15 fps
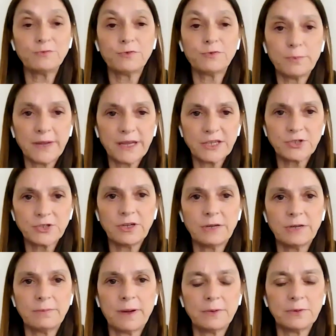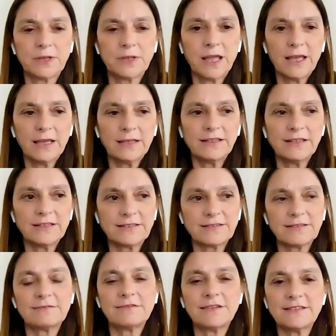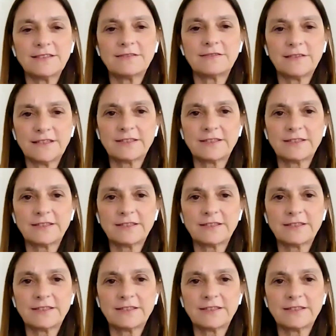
information about this risk